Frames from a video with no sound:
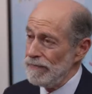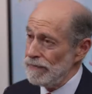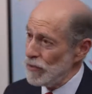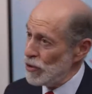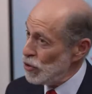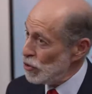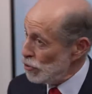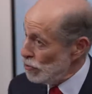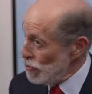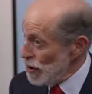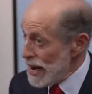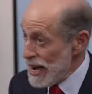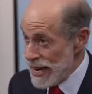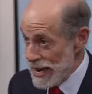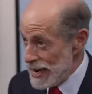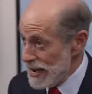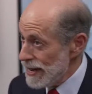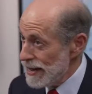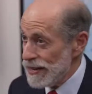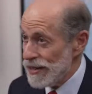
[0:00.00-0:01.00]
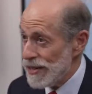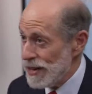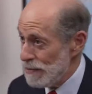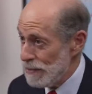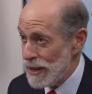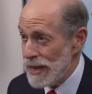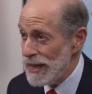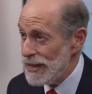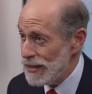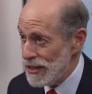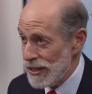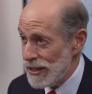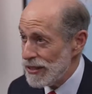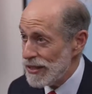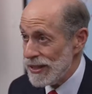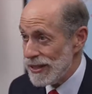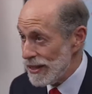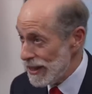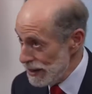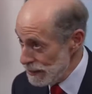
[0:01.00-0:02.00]
strained in some cases,
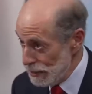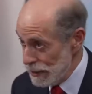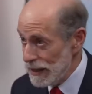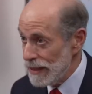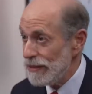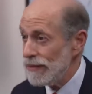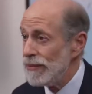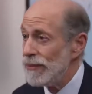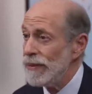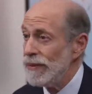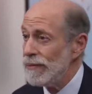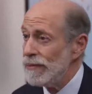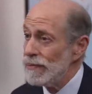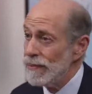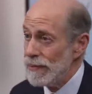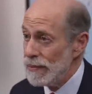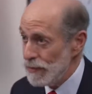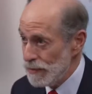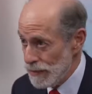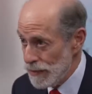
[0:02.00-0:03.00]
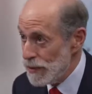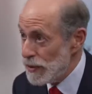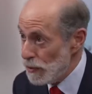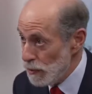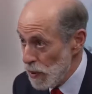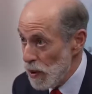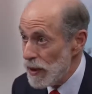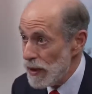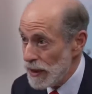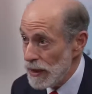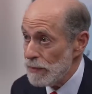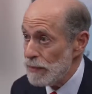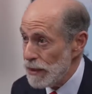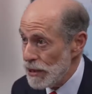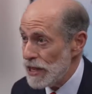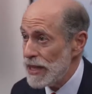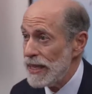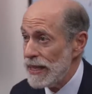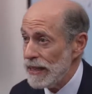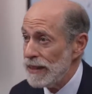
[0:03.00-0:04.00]
as I believe the one in
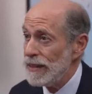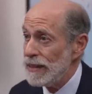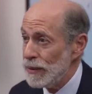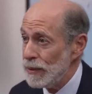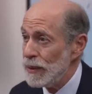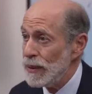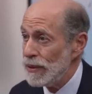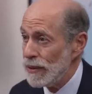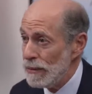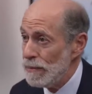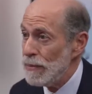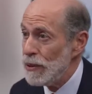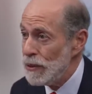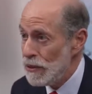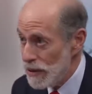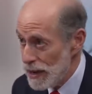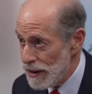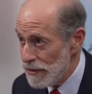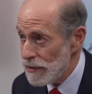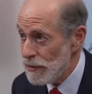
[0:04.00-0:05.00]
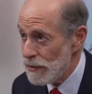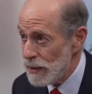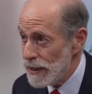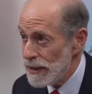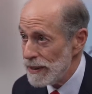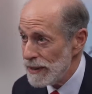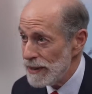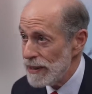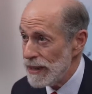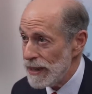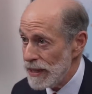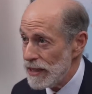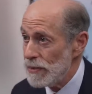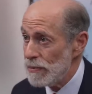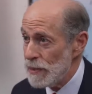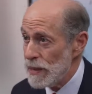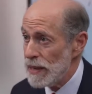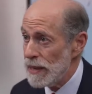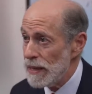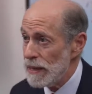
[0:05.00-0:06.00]
particular with the Moon government has
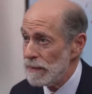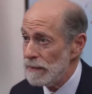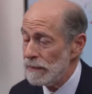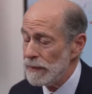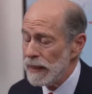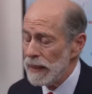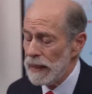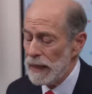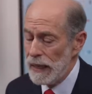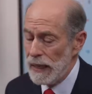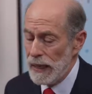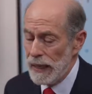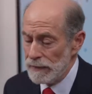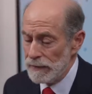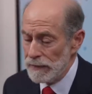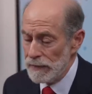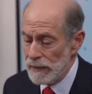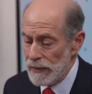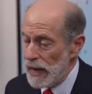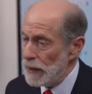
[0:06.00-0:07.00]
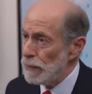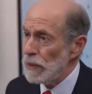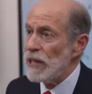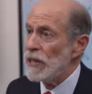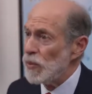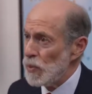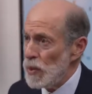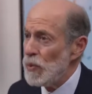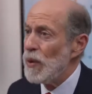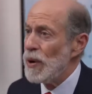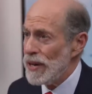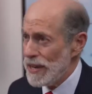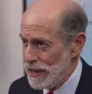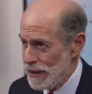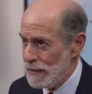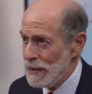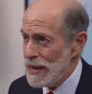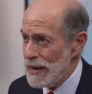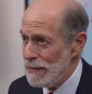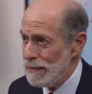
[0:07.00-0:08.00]
become, not because we want it
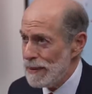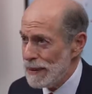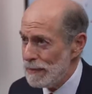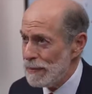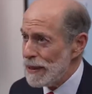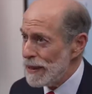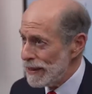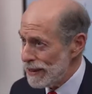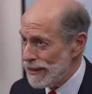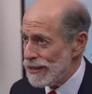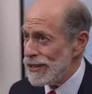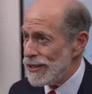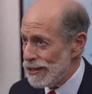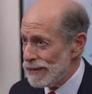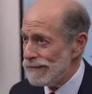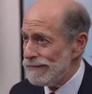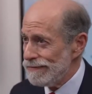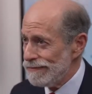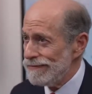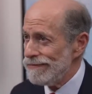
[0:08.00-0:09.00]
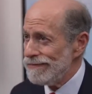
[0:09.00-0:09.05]
to be, but because